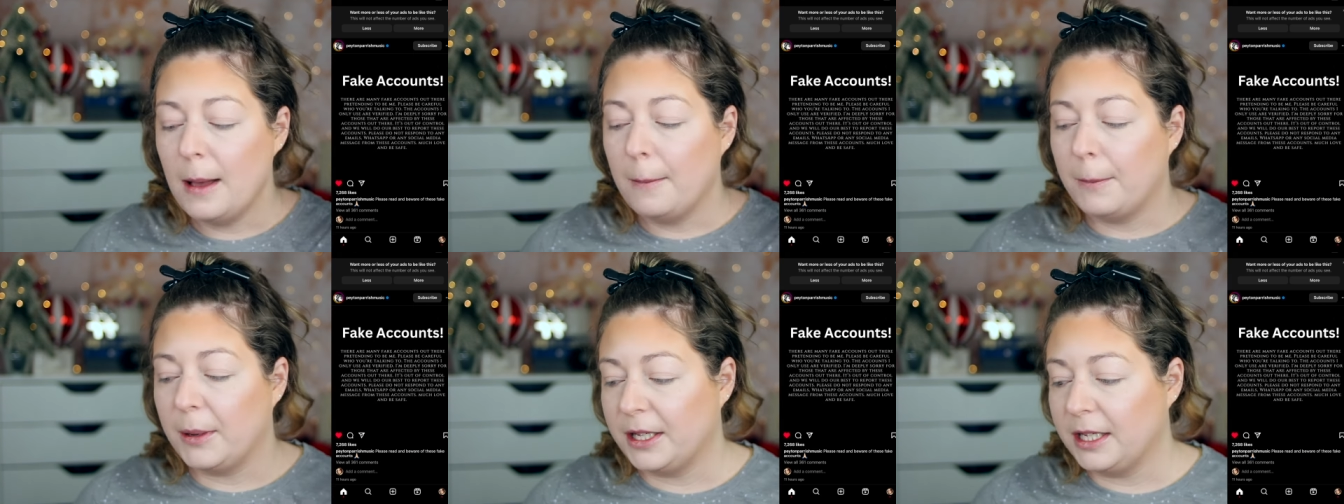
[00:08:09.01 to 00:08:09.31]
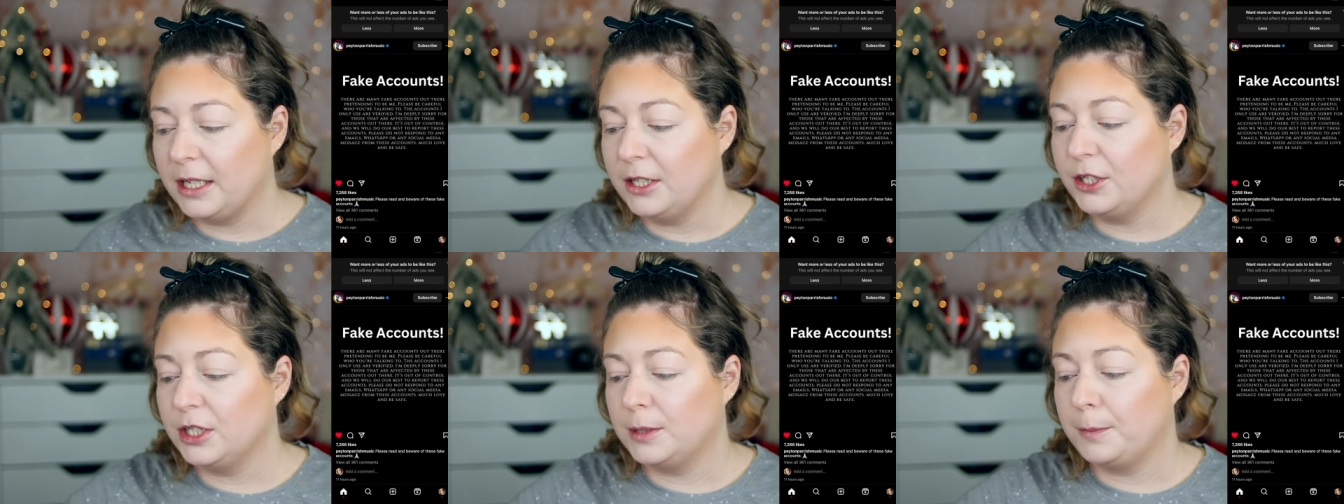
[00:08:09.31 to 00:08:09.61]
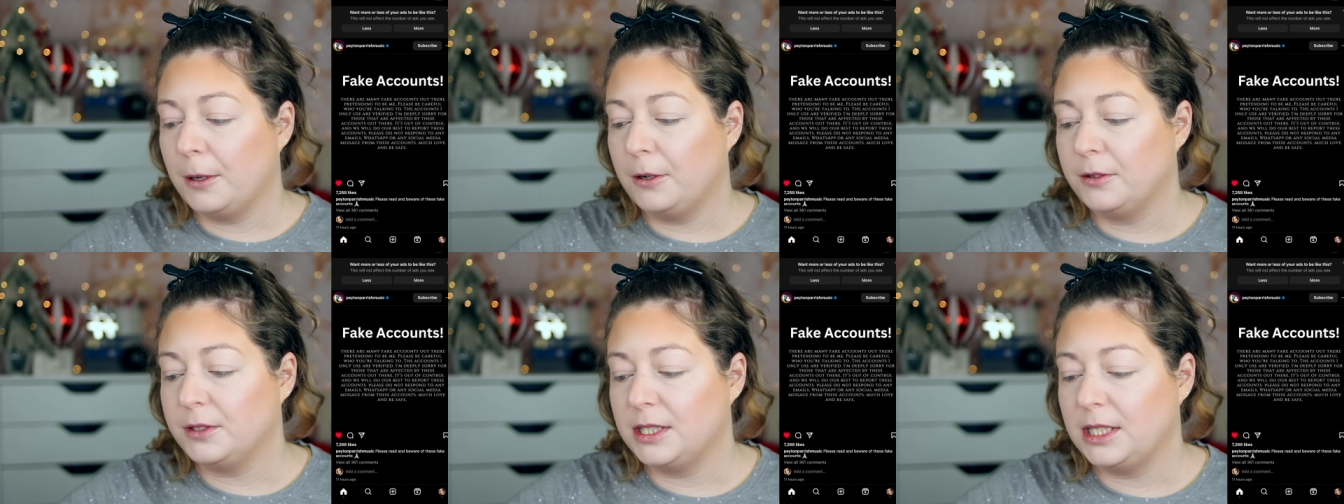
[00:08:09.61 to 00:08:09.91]
But he just
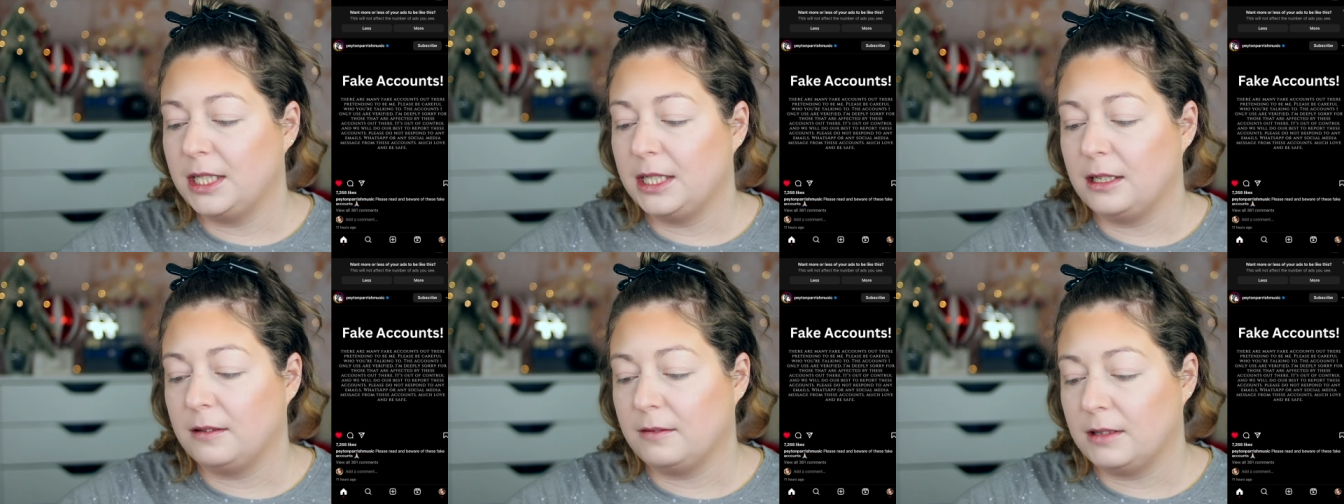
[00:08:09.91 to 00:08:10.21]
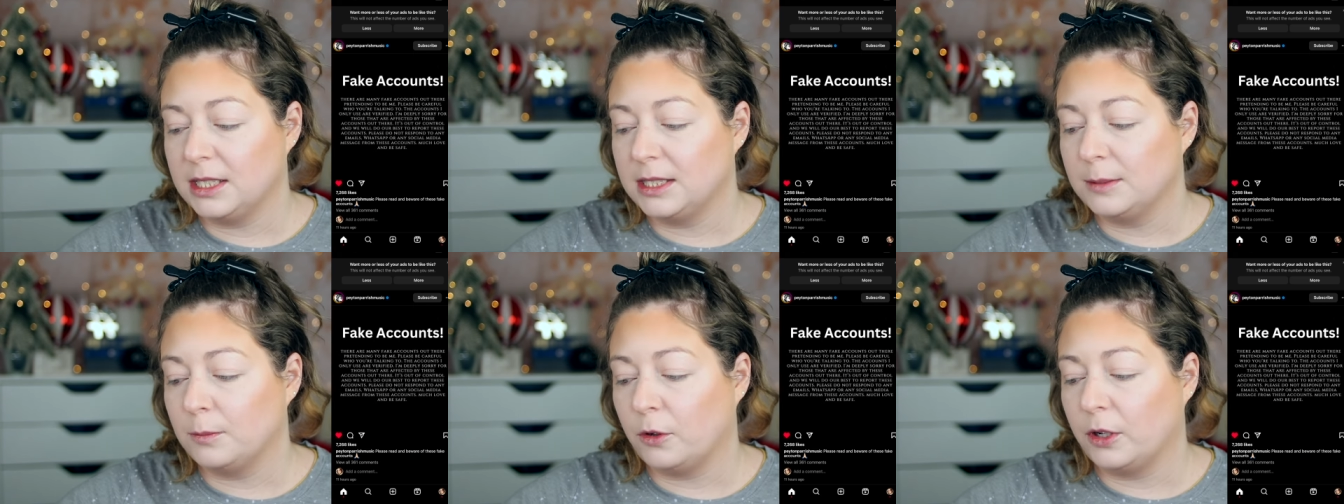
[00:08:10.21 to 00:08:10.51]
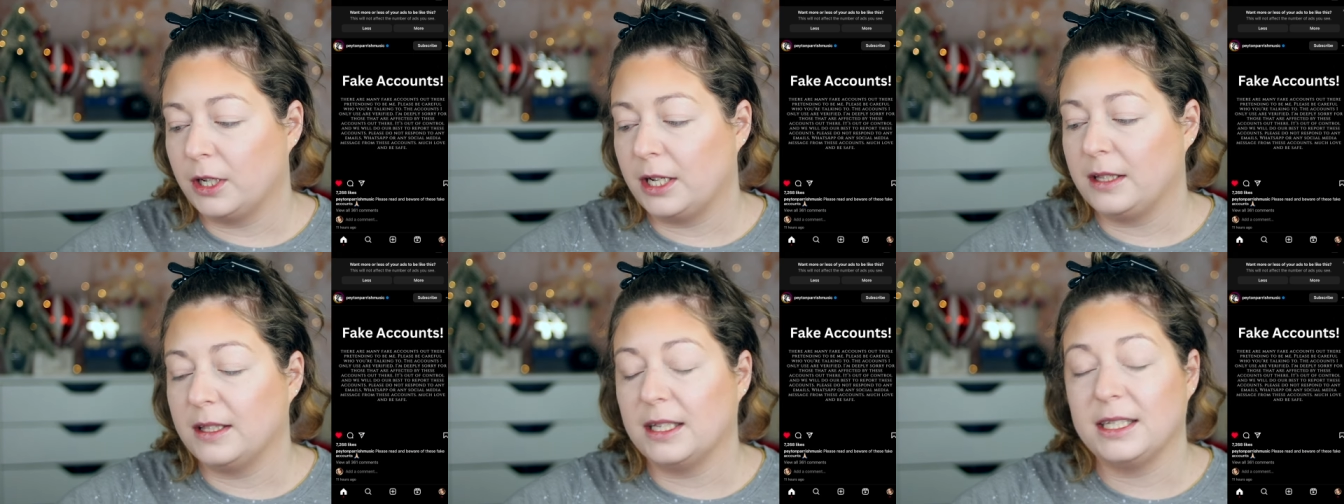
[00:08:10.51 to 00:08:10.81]
posted this
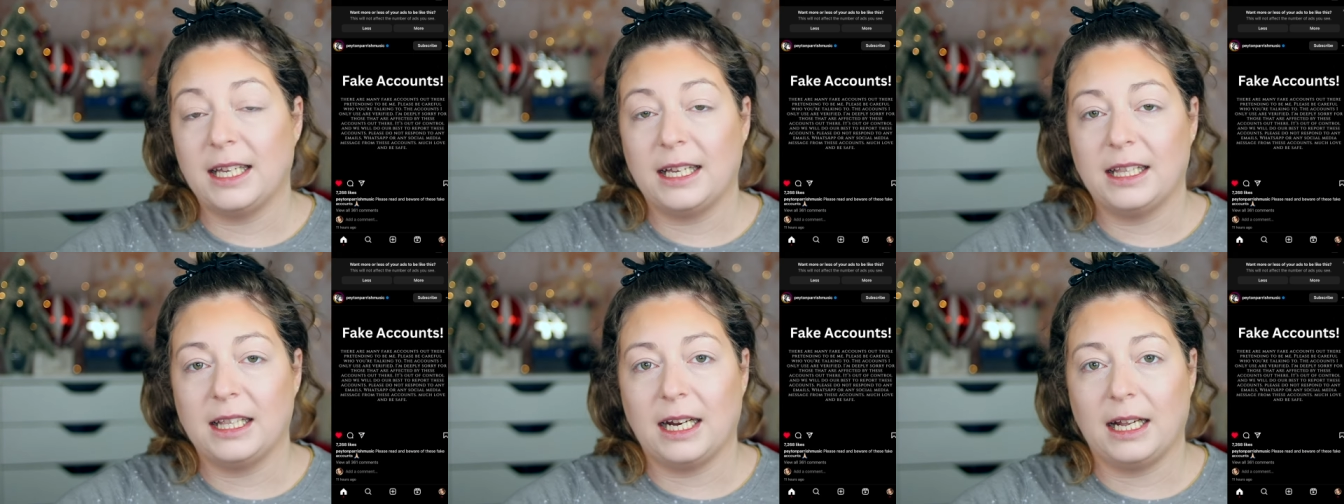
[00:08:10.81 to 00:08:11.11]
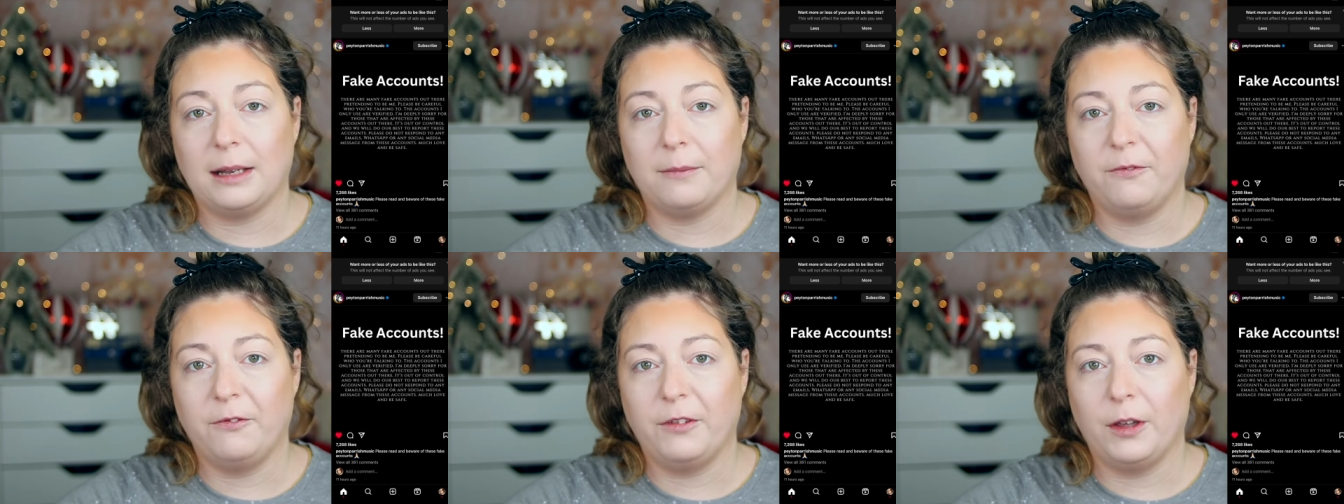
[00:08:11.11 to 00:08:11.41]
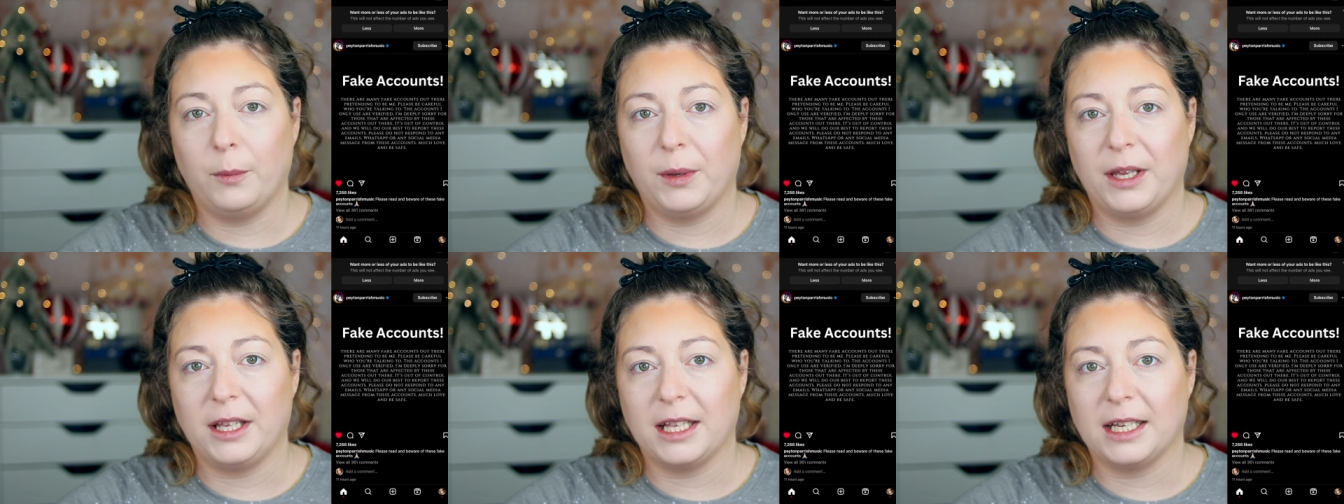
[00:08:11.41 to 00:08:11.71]
morning, the day that I'm
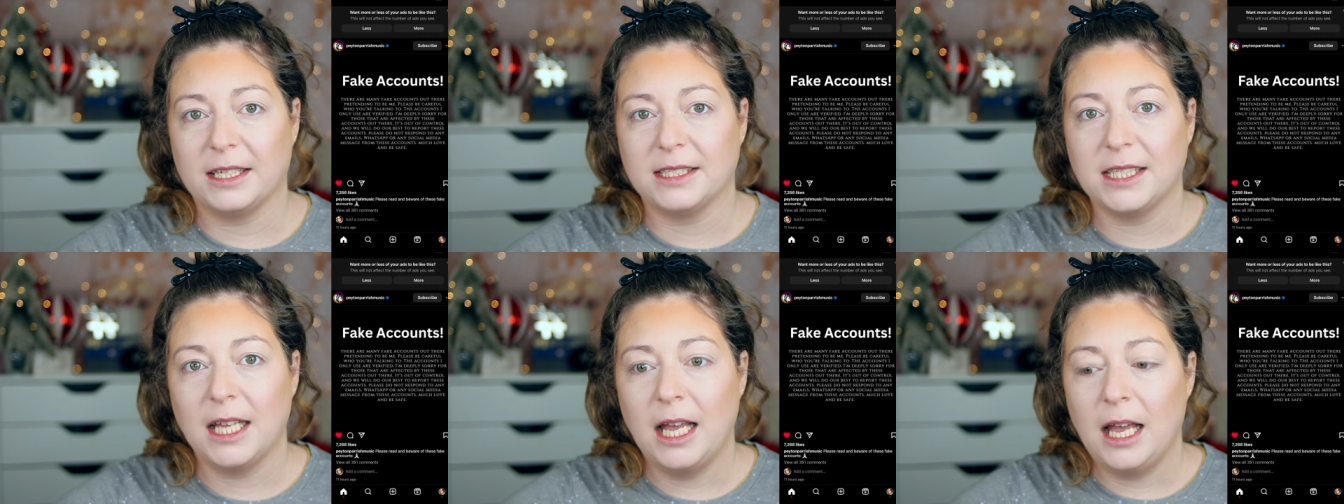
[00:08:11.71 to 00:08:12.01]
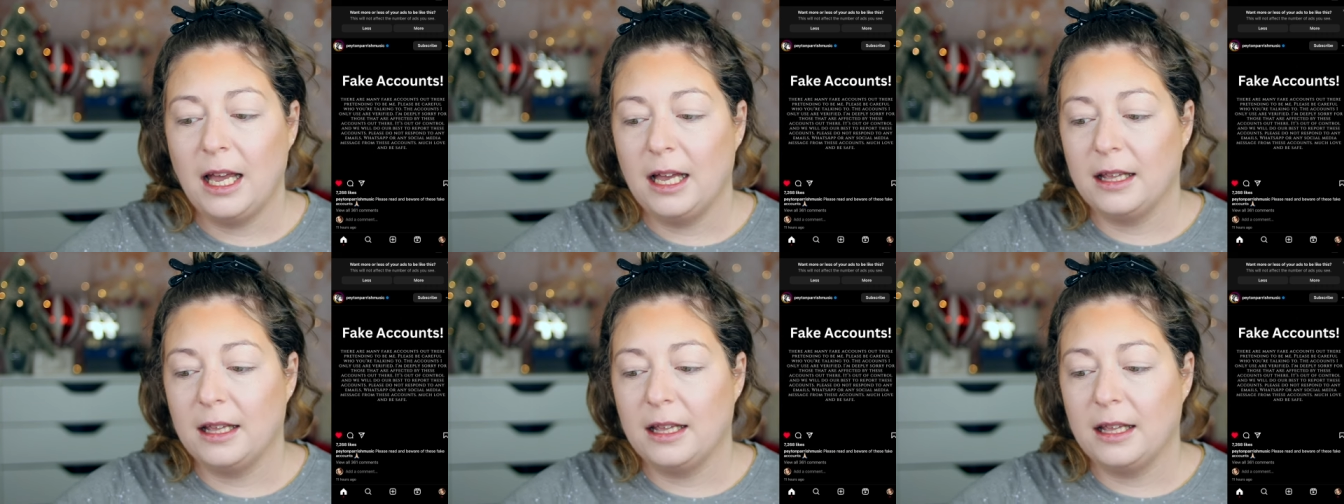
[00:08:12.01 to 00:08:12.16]
filming this,